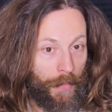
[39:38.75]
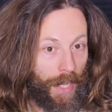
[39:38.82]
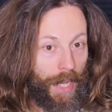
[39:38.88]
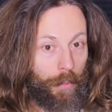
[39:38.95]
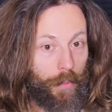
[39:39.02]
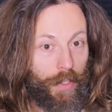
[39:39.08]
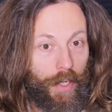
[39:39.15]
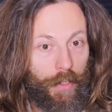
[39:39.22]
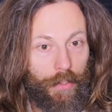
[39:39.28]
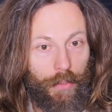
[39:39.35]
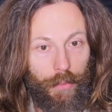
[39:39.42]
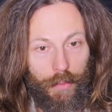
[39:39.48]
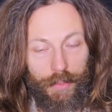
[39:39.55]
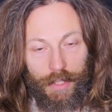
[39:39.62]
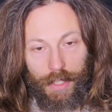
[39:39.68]
I would
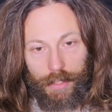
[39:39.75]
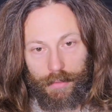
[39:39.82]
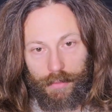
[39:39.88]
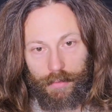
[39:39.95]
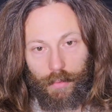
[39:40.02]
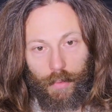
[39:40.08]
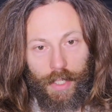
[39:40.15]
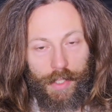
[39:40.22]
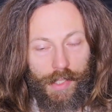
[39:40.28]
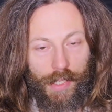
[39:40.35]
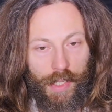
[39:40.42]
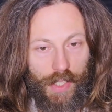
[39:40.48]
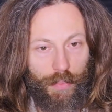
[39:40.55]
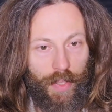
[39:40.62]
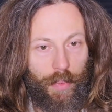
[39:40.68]
argue that the
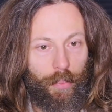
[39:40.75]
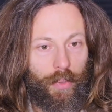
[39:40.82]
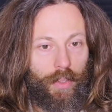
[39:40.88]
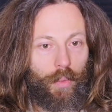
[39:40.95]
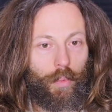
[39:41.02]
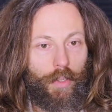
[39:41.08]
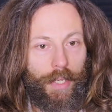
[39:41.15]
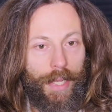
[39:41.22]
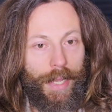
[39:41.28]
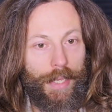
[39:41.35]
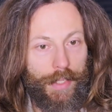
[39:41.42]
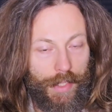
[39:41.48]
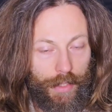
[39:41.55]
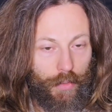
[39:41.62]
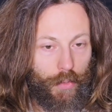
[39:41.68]
Renaissance people were
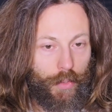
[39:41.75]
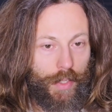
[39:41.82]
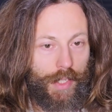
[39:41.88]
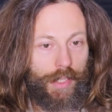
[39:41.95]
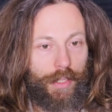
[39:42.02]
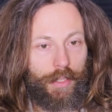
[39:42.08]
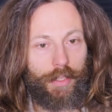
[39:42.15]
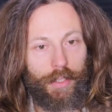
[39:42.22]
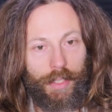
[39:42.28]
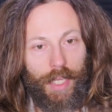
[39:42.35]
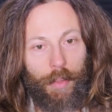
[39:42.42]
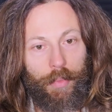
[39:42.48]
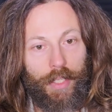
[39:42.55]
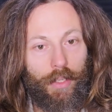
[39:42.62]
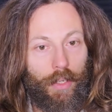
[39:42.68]
as interested in
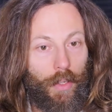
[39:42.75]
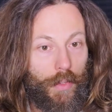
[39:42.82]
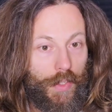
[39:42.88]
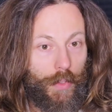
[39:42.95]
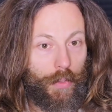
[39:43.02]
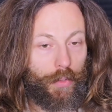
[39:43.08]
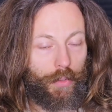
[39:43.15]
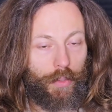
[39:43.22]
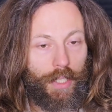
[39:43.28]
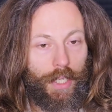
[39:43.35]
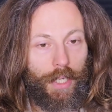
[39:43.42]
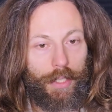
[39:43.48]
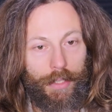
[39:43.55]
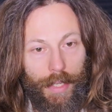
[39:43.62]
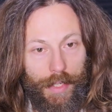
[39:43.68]
coming closer to
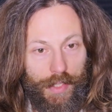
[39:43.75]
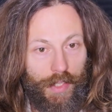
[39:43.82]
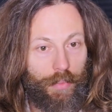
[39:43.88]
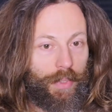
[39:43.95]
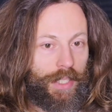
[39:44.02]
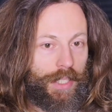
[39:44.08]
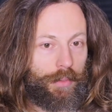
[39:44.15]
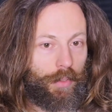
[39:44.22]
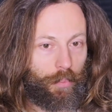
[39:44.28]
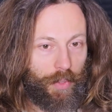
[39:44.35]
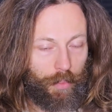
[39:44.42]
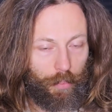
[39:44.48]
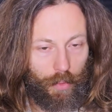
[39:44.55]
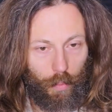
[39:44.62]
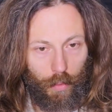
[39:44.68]
God as the medieval
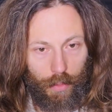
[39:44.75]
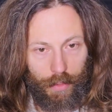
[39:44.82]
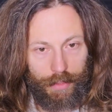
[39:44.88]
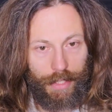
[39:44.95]
people were.